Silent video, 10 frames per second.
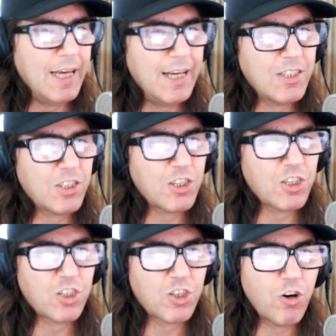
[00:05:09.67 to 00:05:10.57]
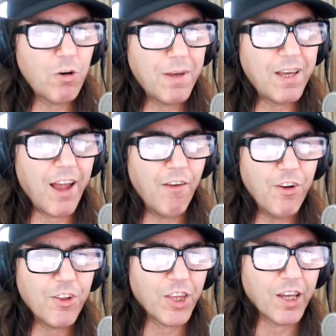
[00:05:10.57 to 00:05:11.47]
It's disturbing
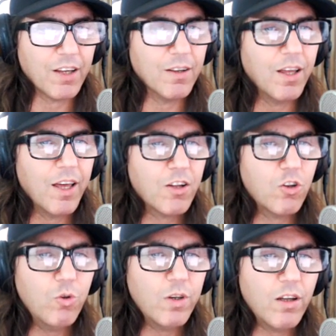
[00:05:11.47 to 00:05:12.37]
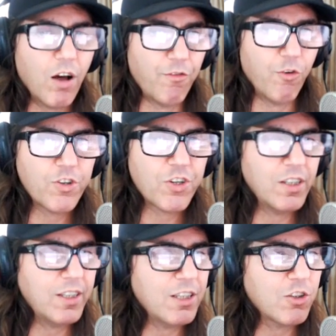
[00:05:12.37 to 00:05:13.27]
everything including,
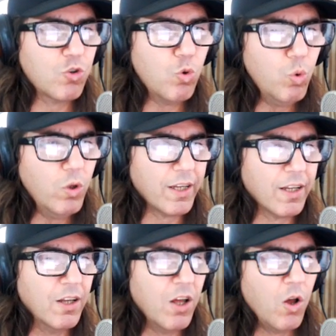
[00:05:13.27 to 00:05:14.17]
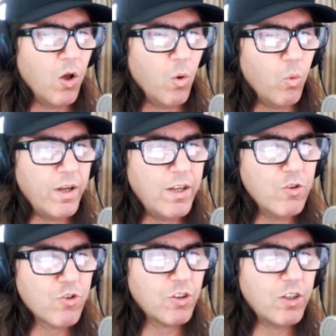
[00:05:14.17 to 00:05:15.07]
unfortunately, the tooling we
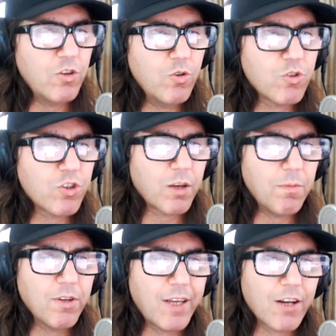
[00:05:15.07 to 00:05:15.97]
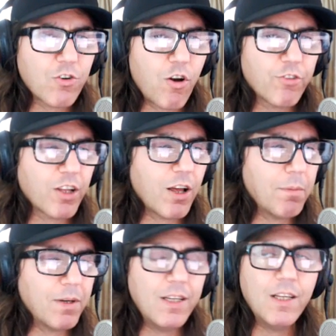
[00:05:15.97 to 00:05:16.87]
usually use to communicate across the
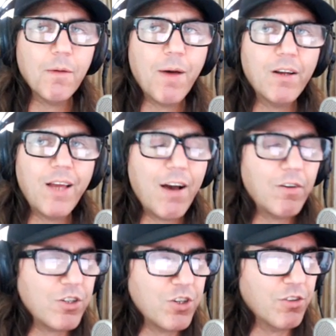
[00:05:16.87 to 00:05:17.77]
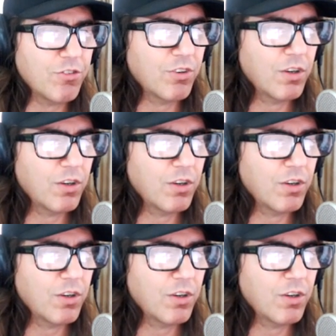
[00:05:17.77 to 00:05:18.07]
company about outages.